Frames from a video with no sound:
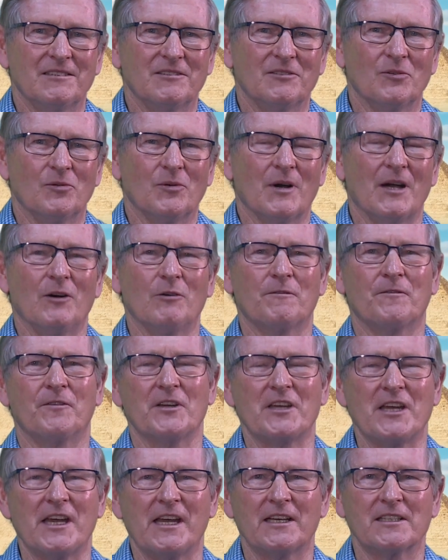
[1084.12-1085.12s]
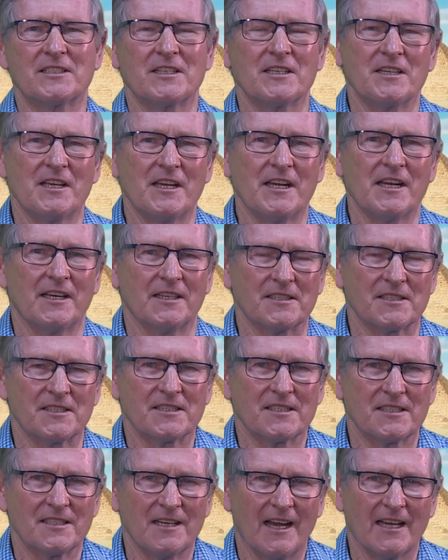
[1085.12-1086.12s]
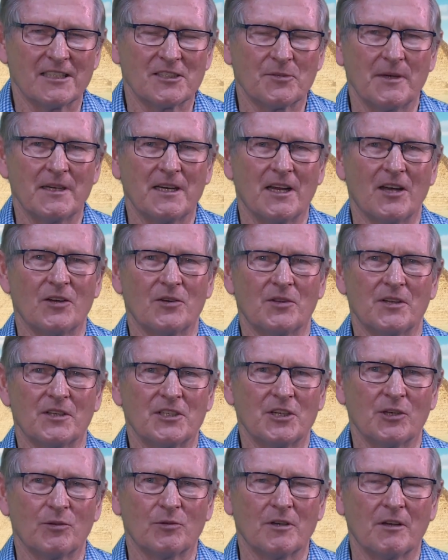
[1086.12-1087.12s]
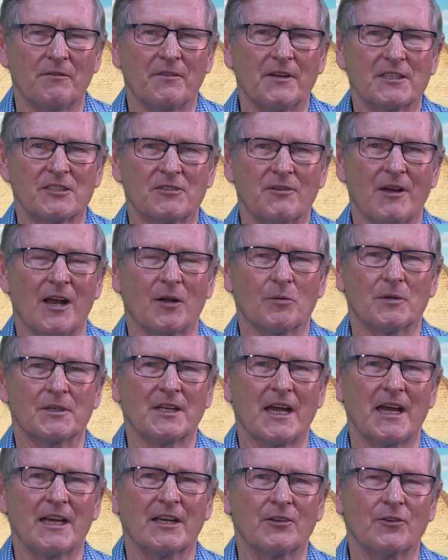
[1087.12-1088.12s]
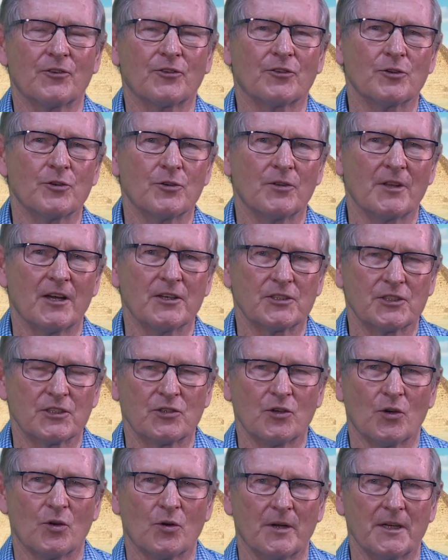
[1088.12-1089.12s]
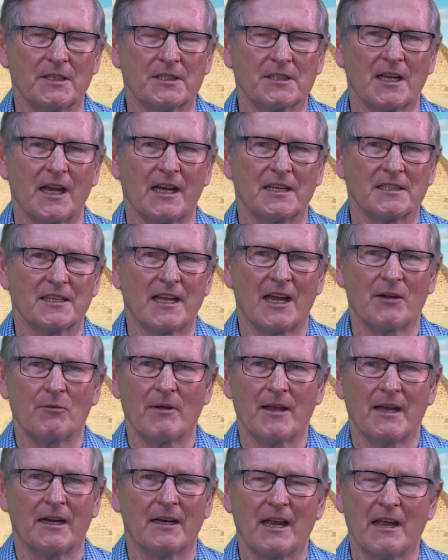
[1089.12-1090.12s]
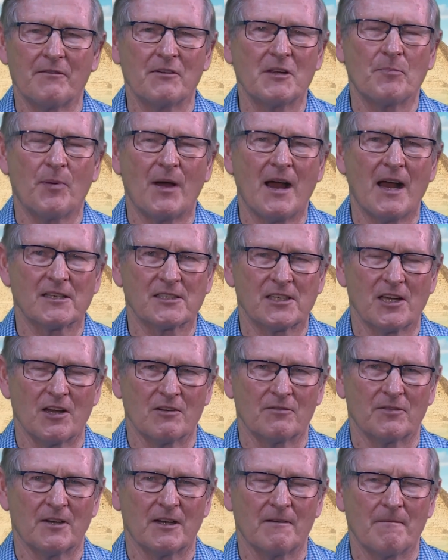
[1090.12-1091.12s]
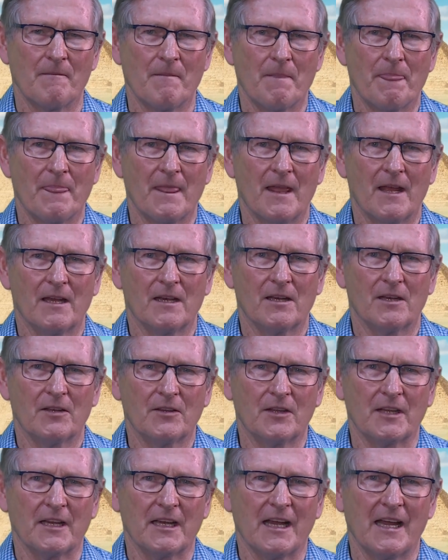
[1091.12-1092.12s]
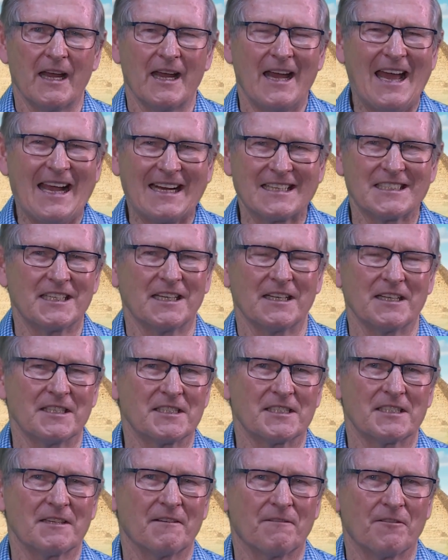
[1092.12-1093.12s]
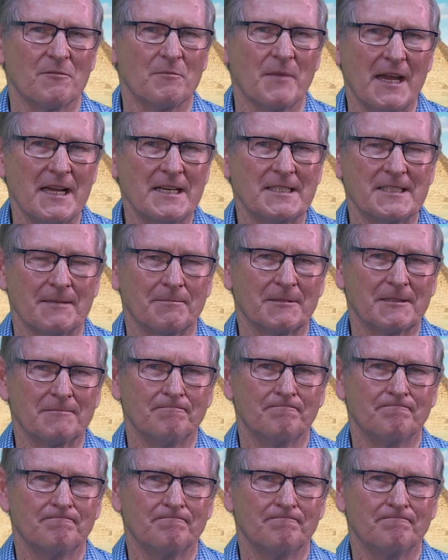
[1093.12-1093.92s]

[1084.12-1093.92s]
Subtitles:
Well, for years and years, as we know, the children of Israel were taken through those stories as they read every Passover, the Exodus from Egypt.